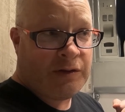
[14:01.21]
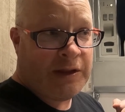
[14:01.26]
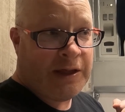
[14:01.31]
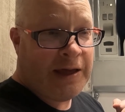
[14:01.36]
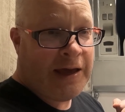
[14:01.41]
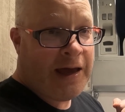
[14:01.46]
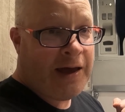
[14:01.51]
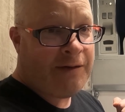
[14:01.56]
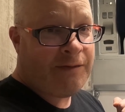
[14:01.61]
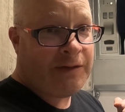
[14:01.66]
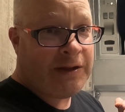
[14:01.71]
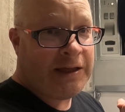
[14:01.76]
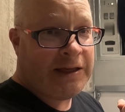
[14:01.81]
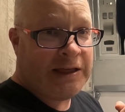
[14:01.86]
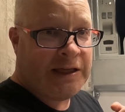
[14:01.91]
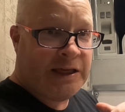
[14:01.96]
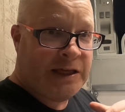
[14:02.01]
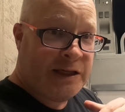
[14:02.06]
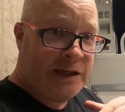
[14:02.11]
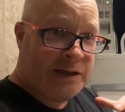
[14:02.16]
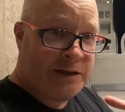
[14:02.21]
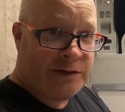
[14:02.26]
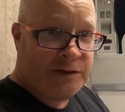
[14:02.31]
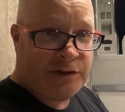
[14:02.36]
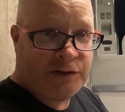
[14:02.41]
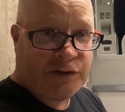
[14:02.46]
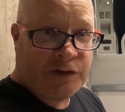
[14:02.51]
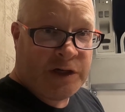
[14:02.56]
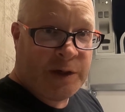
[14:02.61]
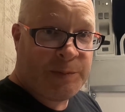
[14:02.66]
they have like
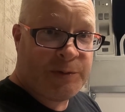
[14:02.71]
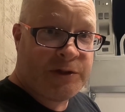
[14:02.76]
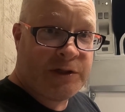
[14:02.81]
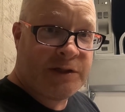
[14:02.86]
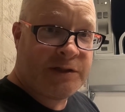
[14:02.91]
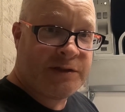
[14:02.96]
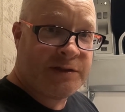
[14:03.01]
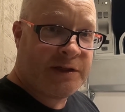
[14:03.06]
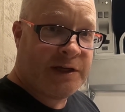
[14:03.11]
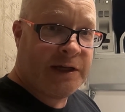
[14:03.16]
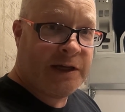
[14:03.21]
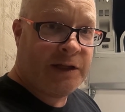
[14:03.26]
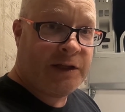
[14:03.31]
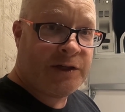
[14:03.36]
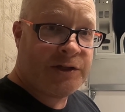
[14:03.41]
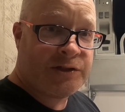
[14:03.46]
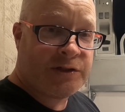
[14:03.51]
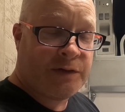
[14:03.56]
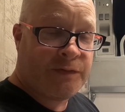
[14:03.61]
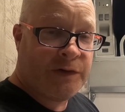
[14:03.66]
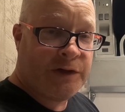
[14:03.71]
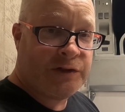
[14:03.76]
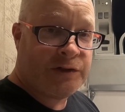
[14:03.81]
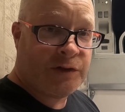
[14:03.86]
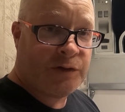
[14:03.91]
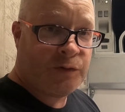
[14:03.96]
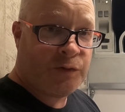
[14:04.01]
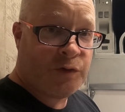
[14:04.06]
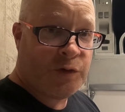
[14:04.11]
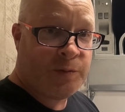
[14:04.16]
descriptions in English of
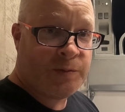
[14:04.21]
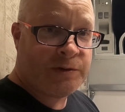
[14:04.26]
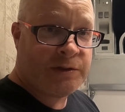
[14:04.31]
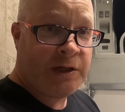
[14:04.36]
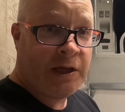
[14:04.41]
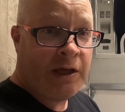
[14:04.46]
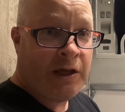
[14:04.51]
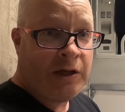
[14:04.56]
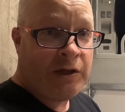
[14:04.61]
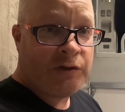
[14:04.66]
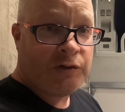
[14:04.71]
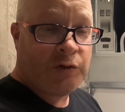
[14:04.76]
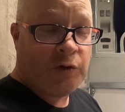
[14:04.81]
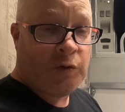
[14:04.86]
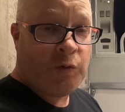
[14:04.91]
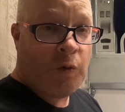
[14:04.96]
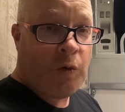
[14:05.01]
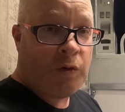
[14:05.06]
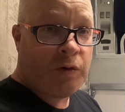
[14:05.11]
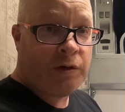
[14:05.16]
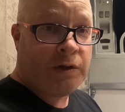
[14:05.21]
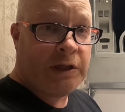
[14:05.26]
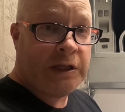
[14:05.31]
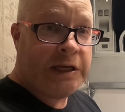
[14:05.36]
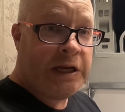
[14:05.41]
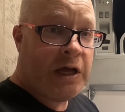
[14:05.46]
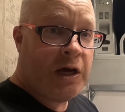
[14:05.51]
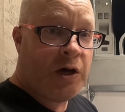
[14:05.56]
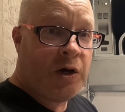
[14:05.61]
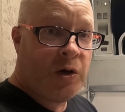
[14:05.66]
each of the rooms, so you won't
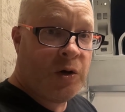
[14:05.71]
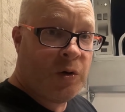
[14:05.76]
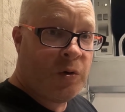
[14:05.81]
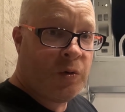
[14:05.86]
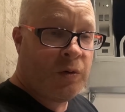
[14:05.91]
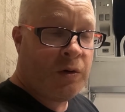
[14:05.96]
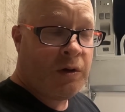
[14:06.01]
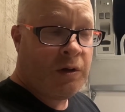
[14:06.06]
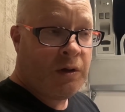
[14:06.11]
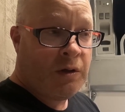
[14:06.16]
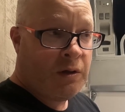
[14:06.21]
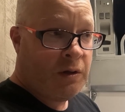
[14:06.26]
really know